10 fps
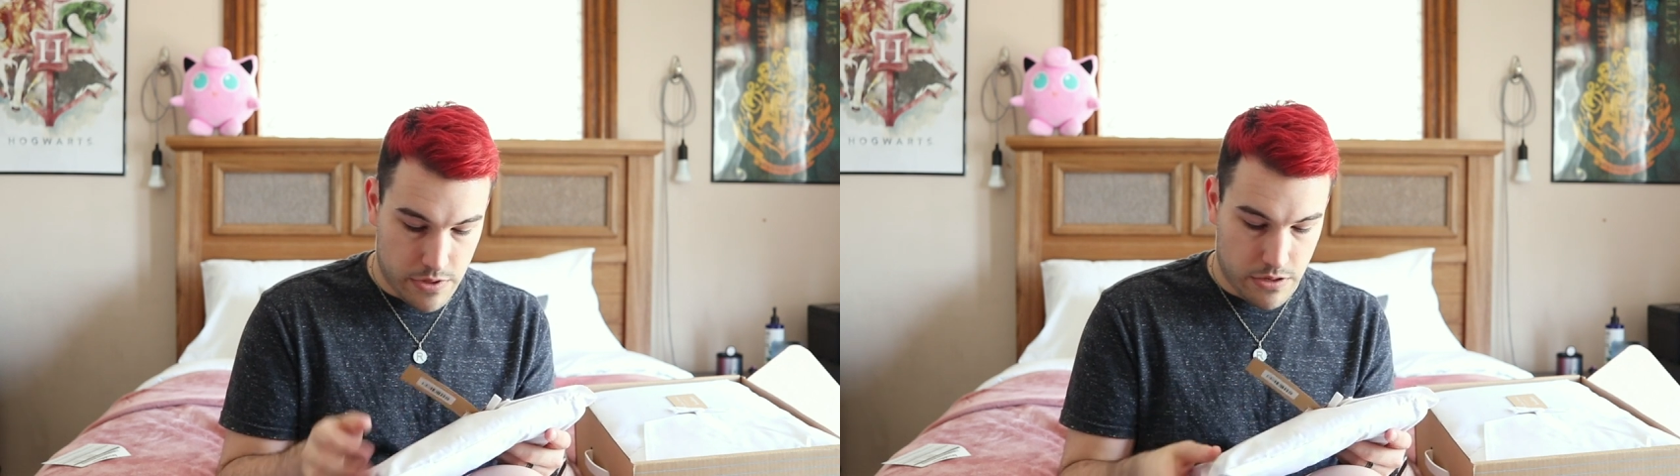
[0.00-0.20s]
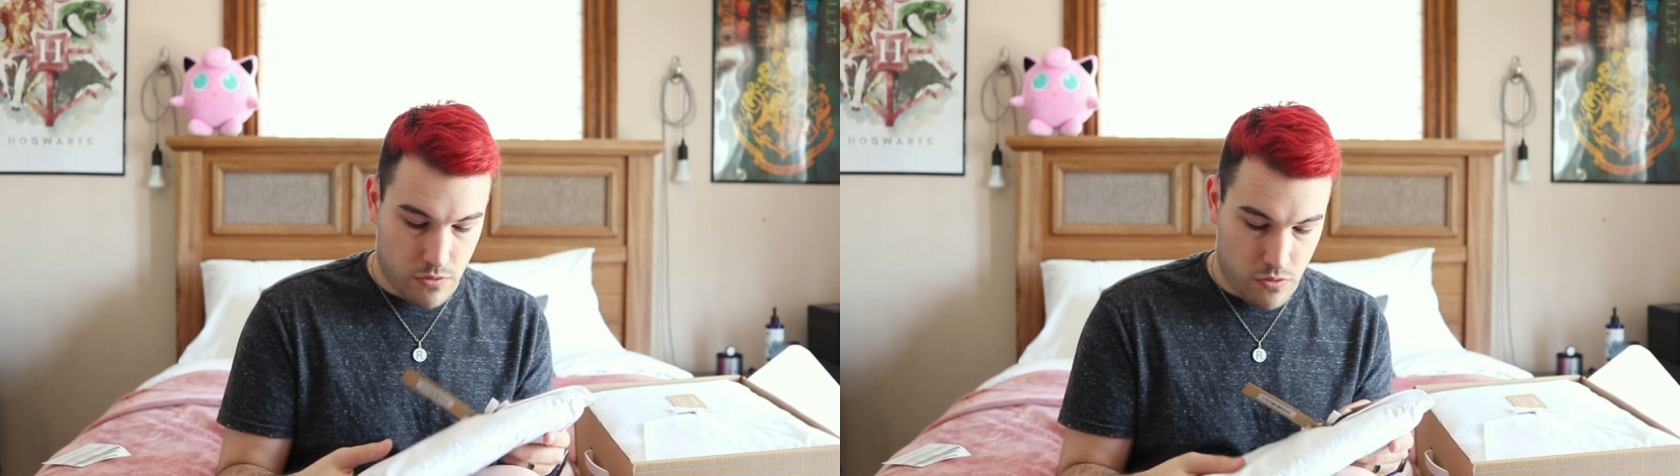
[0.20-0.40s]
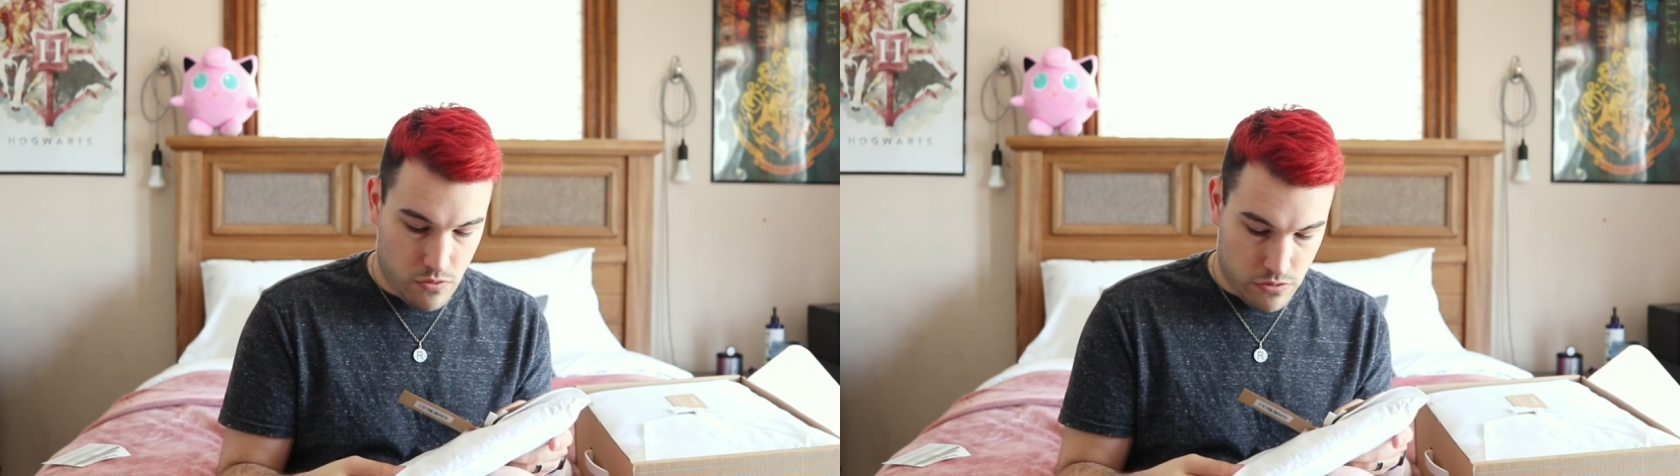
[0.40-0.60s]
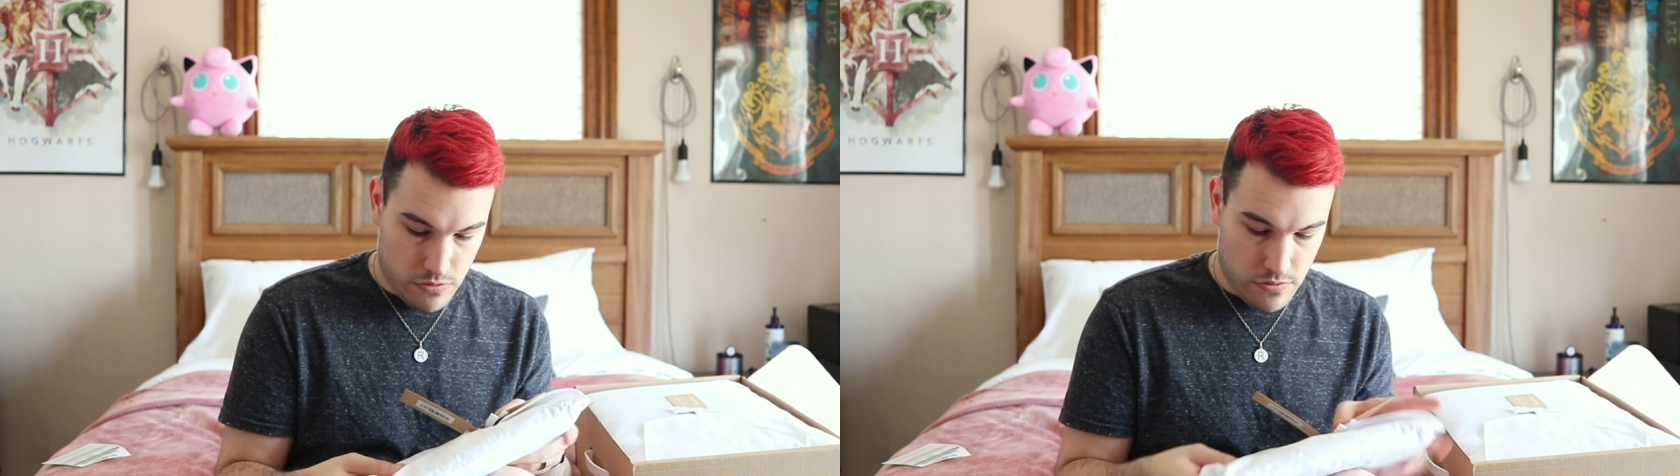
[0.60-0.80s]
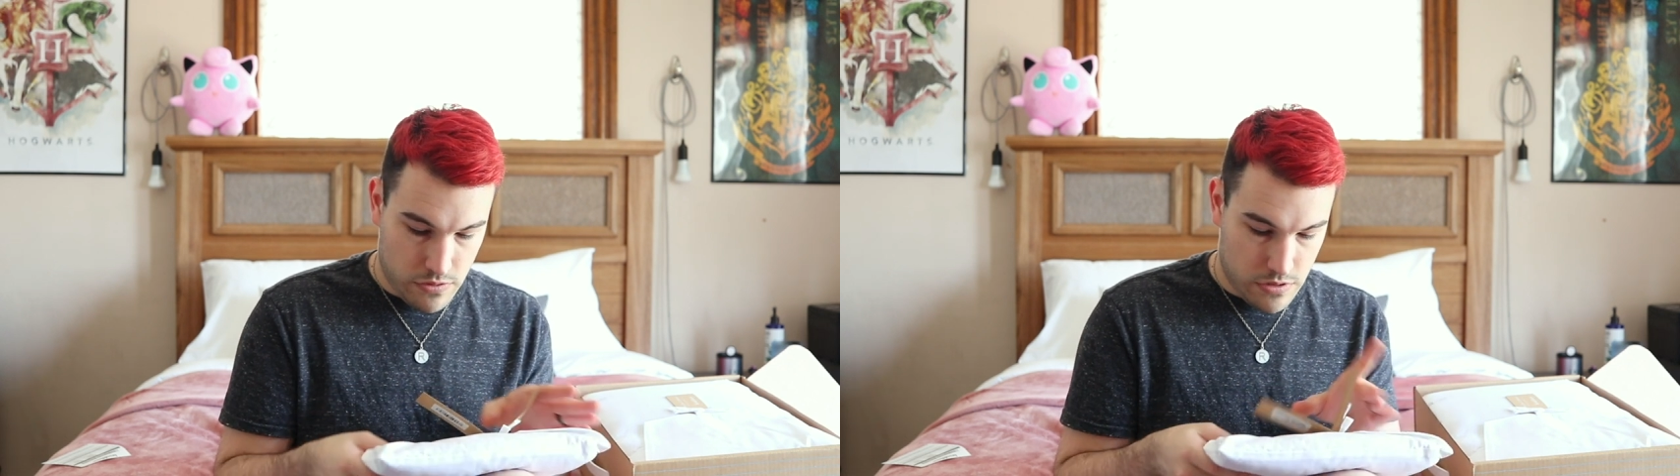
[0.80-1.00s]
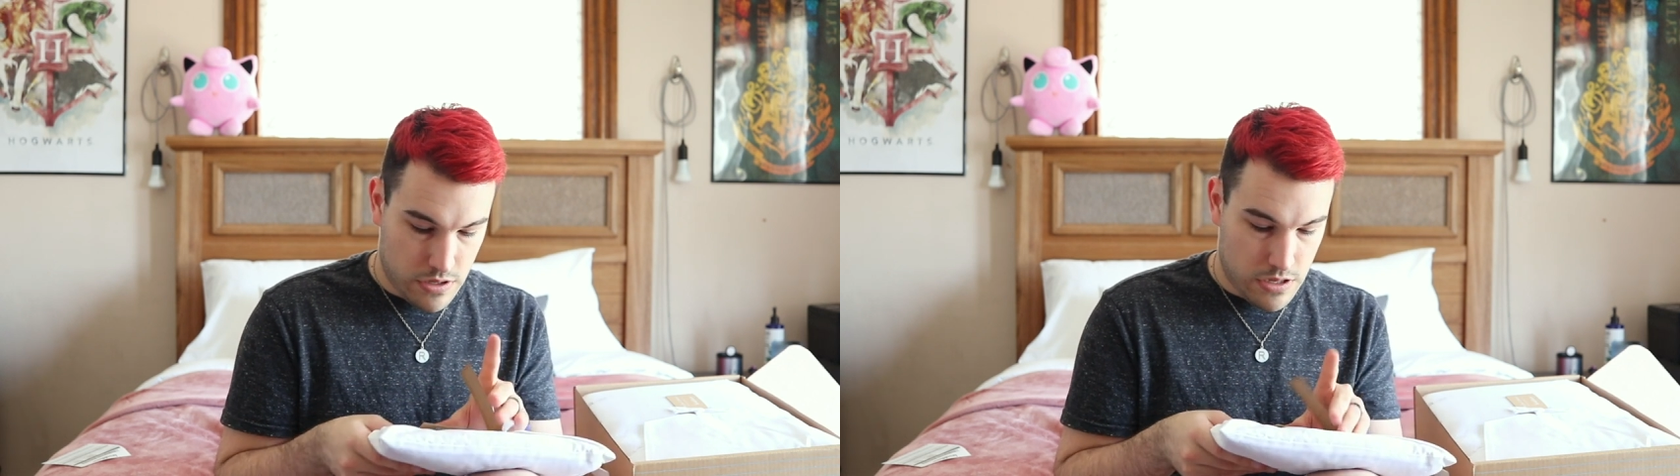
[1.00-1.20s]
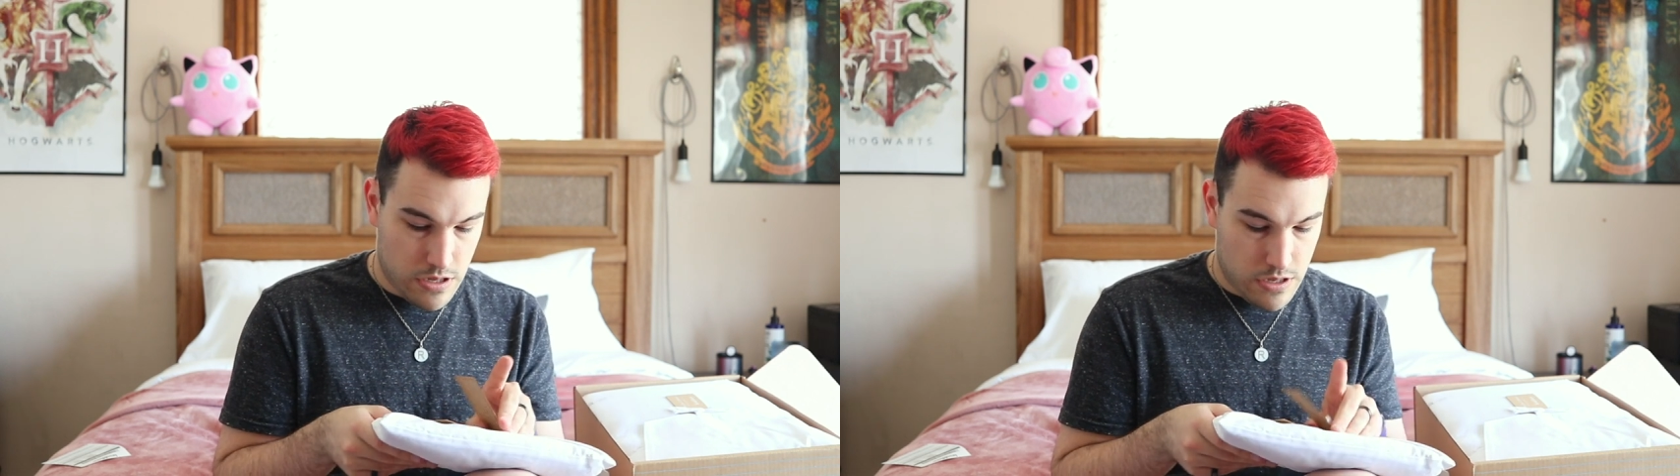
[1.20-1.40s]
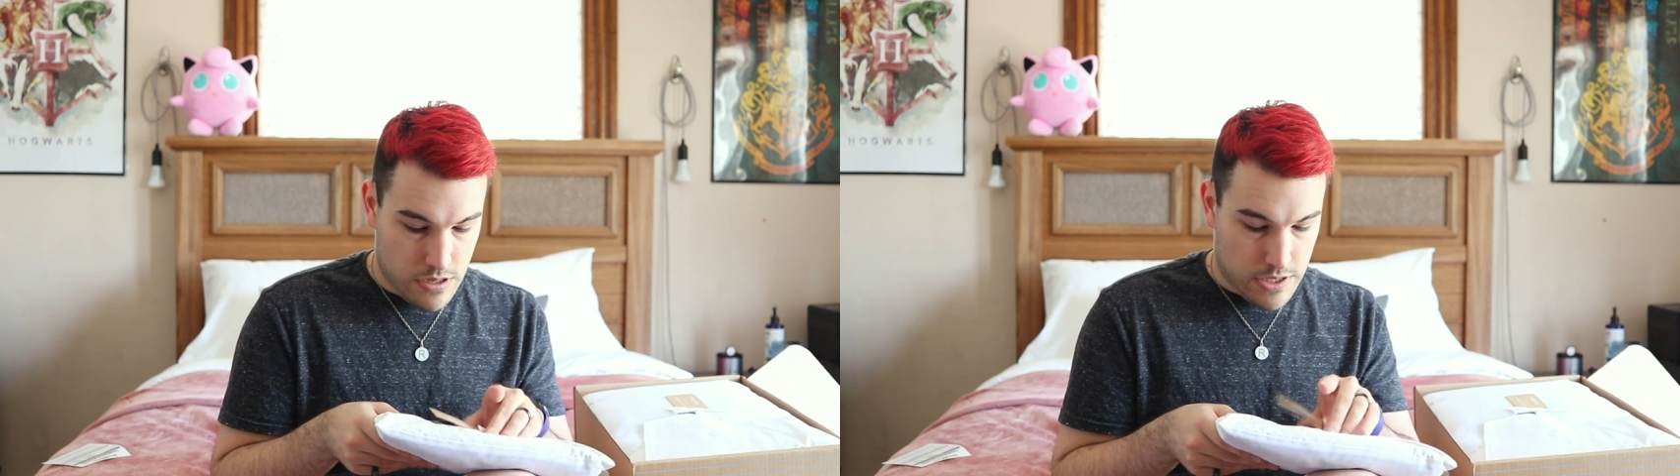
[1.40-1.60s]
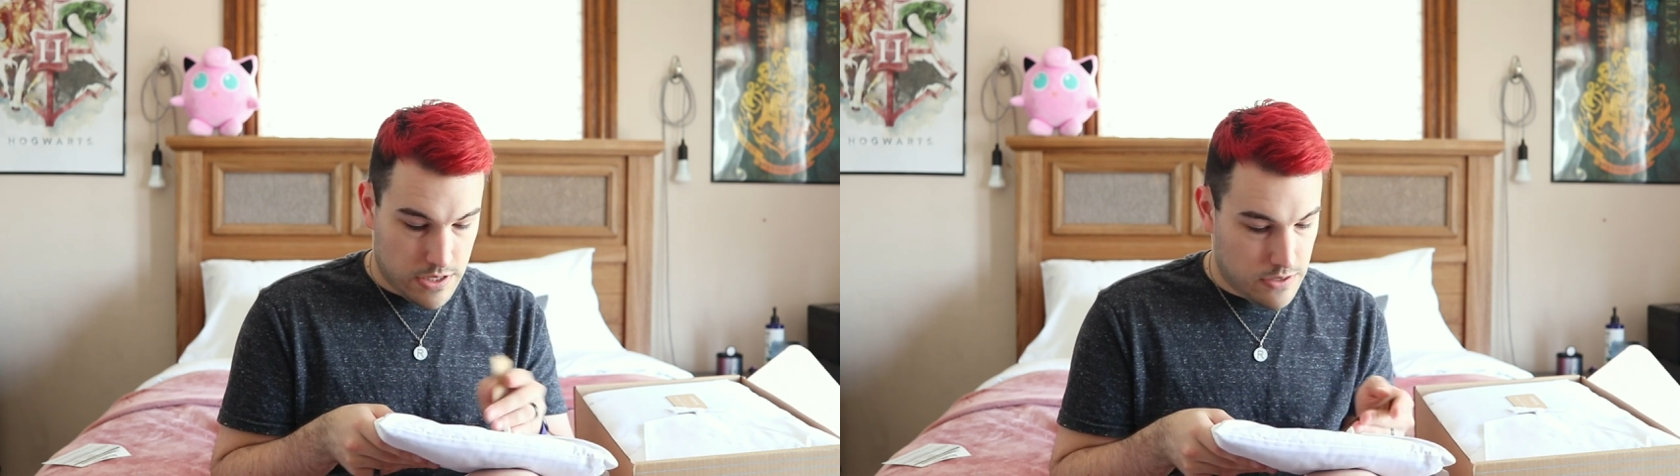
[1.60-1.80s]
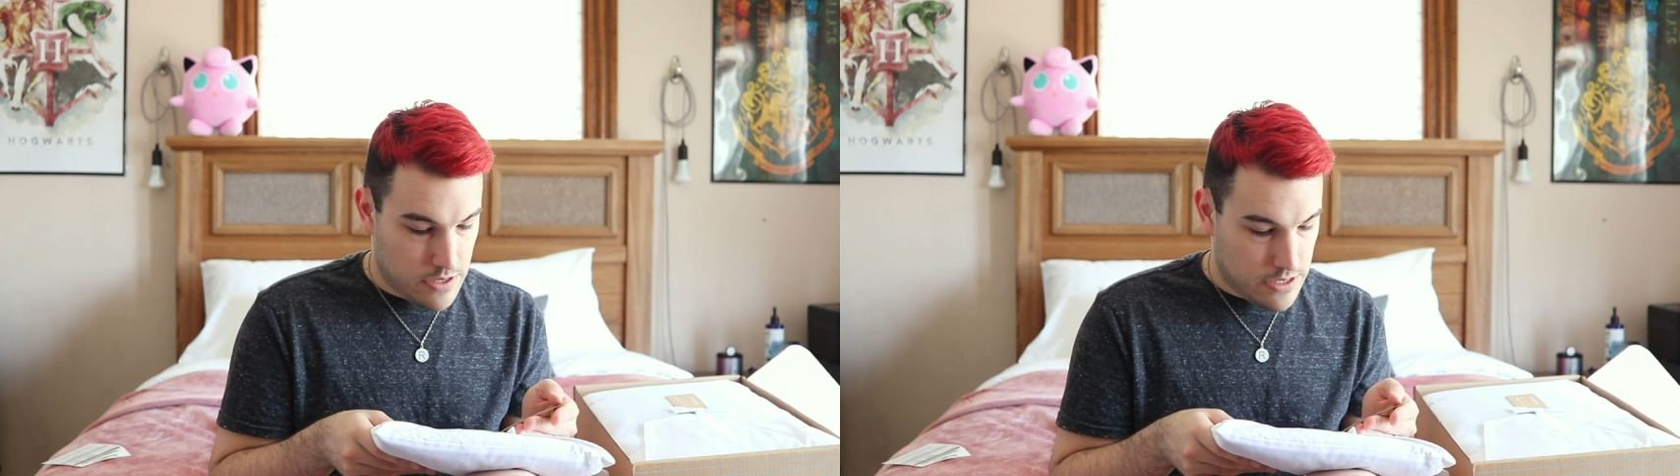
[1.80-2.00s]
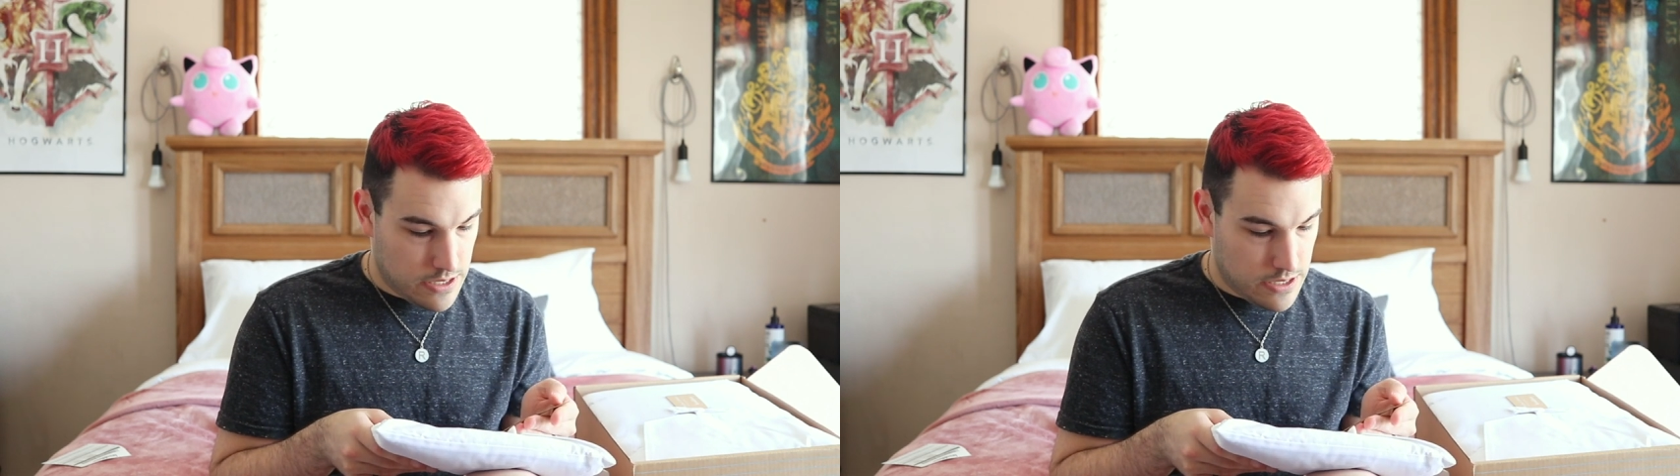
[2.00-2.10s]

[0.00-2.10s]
but cool. So that's